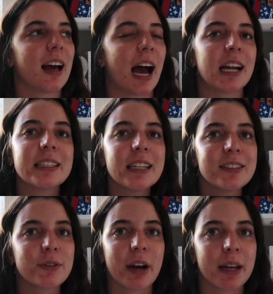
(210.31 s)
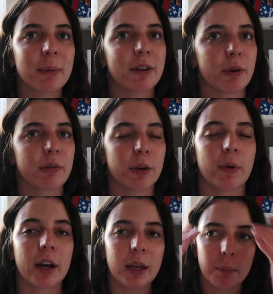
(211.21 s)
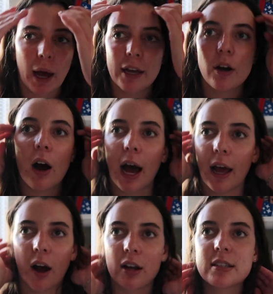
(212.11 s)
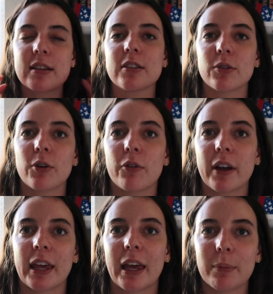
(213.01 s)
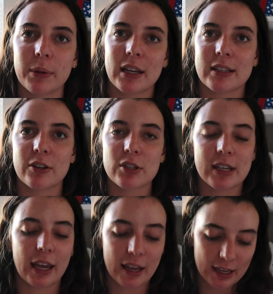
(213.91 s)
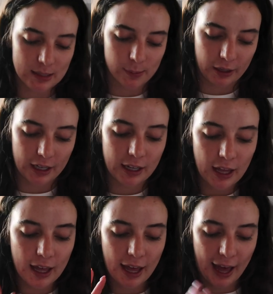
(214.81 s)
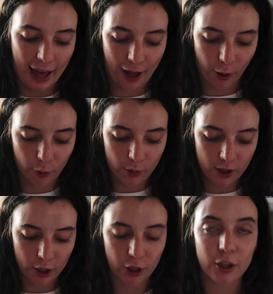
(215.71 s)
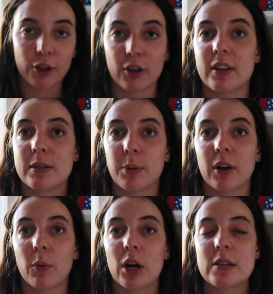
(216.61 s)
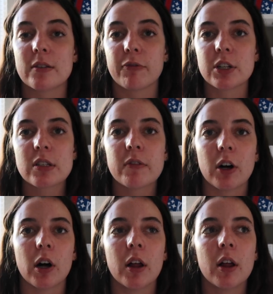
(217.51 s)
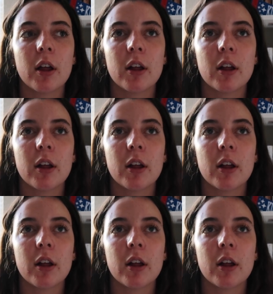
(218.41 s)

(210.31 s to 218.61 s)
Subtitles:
need to write my review on it. I honestly don't know if I can, because I just can't explain how good this book was. First of all,